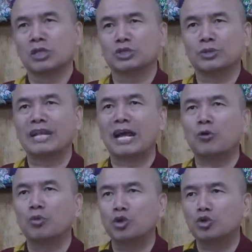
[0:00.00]
so that
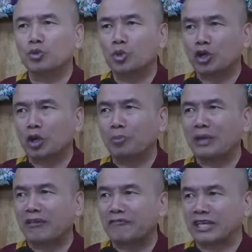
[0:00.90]
I would not
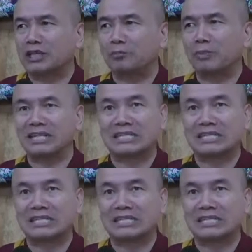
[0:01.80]
be affected by